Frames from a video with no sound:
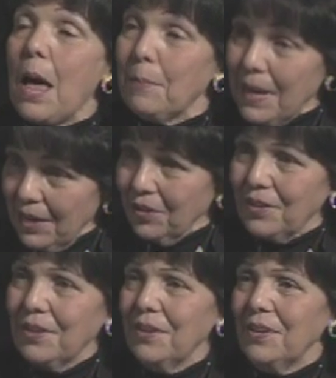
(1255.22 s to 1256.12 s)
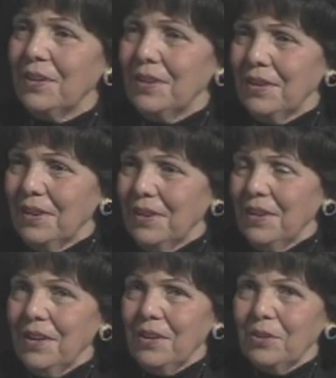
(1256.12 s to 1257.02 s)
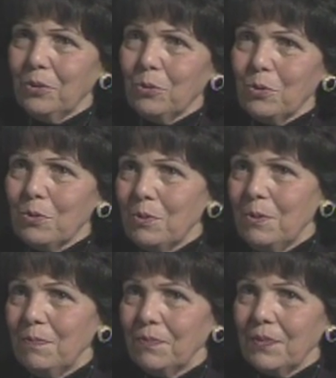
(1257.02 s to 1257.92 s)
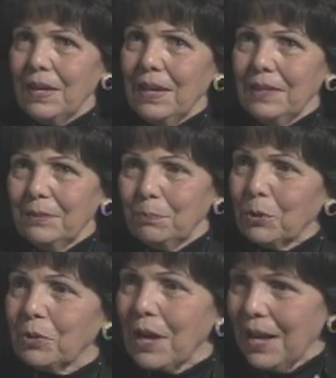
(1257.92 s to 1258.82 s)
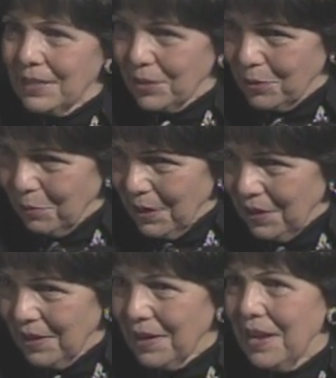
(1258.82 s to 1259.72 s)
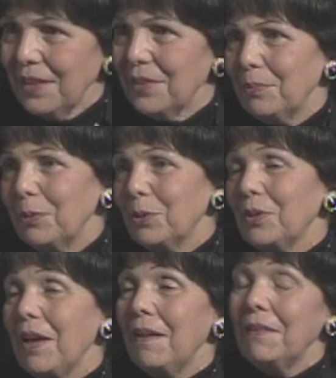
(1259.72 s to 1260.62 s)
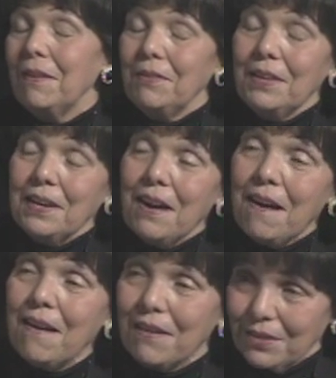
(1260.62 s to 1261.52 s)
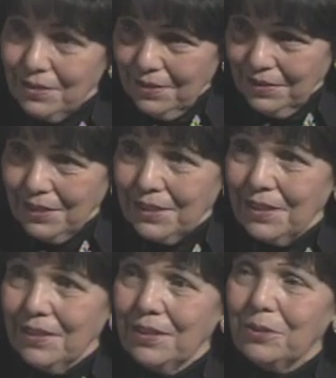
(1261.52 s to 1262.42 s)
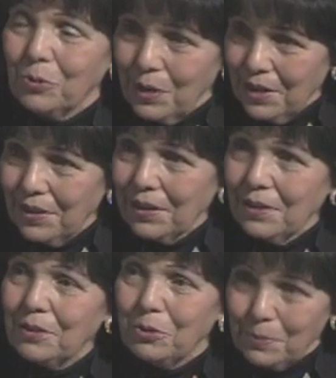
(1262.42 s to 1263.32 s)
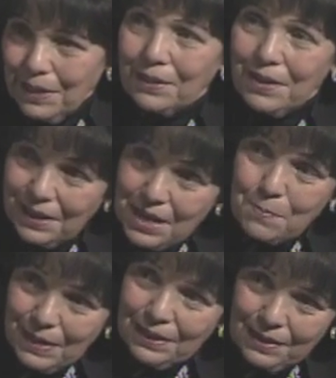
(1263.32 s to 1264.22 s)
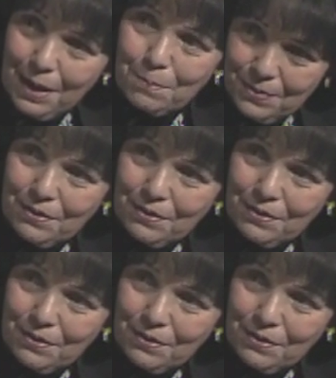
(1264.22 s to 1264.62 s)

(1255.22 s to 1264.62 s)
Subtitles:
ability to put hands together and put their hearts together to rebuild up the